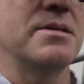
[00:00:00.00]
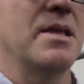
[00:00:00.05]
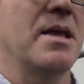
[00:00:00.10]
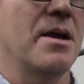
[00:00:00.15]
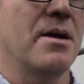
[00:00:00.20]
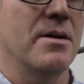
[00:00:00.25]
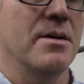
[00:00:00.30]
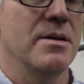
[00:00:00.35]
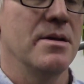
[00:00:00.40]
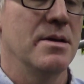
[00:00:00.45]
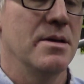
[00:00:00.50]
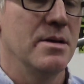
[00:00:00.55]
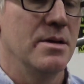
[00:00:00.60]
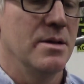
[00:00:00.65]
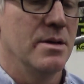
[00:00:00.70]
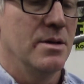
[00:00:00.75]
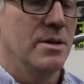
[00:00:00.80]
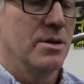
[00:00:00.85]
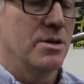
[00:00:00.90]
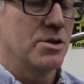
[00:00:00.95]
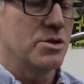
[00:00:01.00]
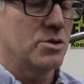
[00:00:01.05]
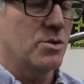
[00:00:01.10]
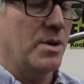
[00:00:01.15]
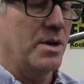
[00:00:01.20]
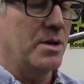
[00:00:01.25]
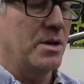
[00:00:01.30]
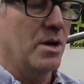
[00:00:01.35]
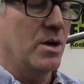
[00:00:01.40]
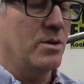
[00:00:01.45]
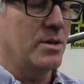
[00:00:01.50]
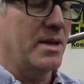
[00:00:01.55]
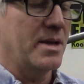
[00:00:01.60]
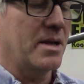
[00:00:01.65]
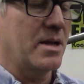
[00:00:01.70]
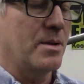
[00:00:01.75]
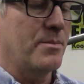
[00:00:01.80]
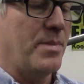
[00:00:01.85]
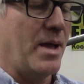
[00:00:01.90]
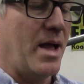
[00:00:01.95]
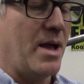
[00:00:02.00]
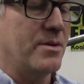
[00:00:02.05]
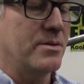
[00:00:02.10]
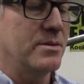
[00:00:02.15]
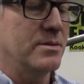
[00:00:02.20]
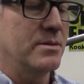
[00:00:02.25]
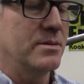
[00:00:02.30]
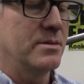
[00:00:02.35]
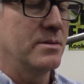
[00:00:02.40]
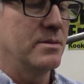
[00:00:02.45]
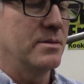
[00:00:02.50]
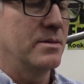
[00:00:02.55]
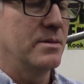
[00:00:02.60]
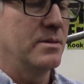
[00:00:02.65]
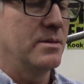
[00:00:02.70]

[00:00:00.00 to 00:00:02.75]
there. So I know like about